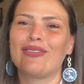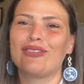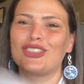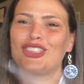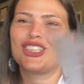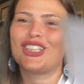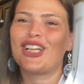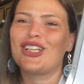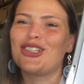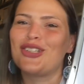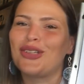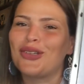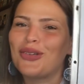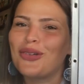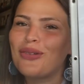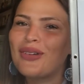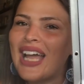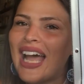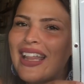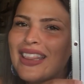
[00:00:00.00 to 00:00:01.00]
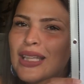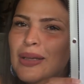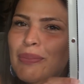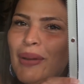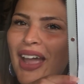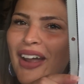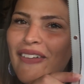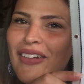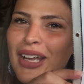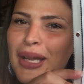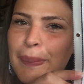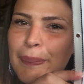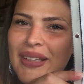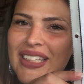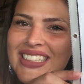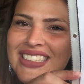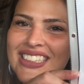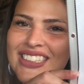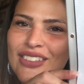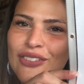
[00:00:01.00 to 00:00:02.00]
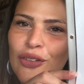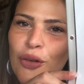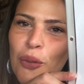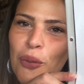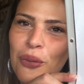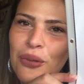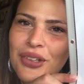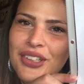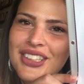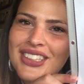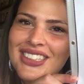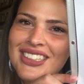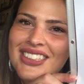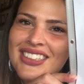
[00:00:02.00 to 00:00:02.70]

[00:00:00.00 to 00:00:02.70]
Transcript: should I do Kathy Barrick Pieces of Old?